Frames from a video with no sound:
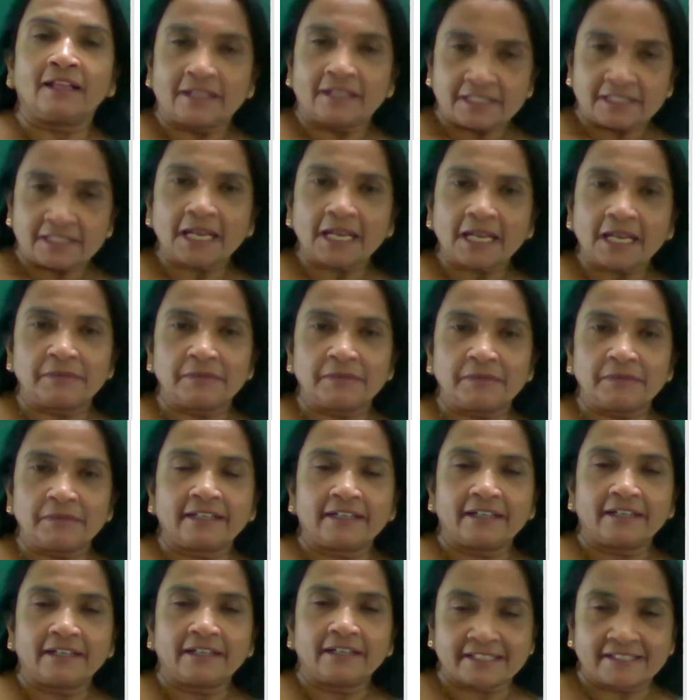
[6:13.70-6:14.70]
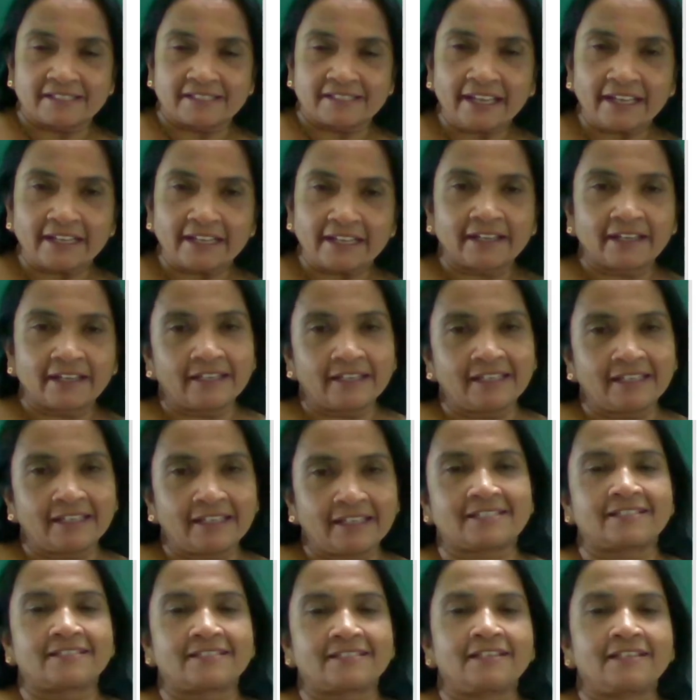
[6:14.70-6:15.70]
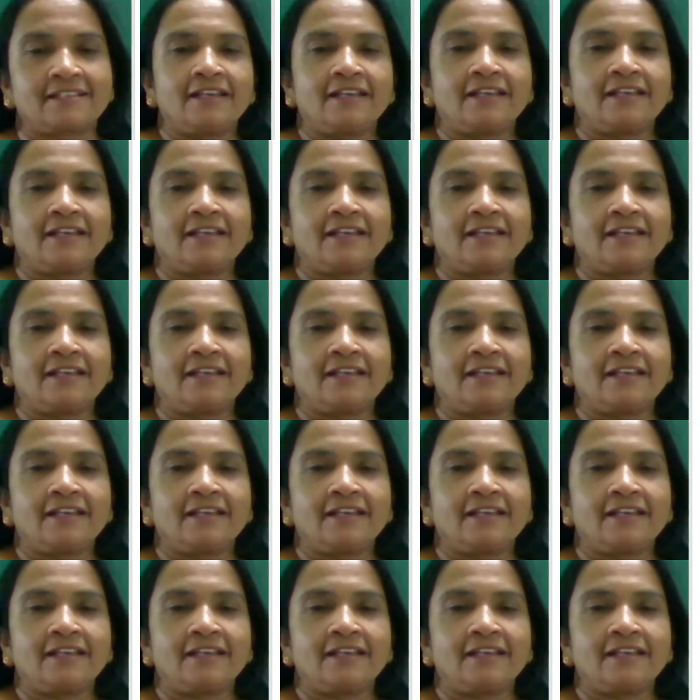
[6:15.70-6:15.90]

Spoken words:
subject, isn't it? Yes.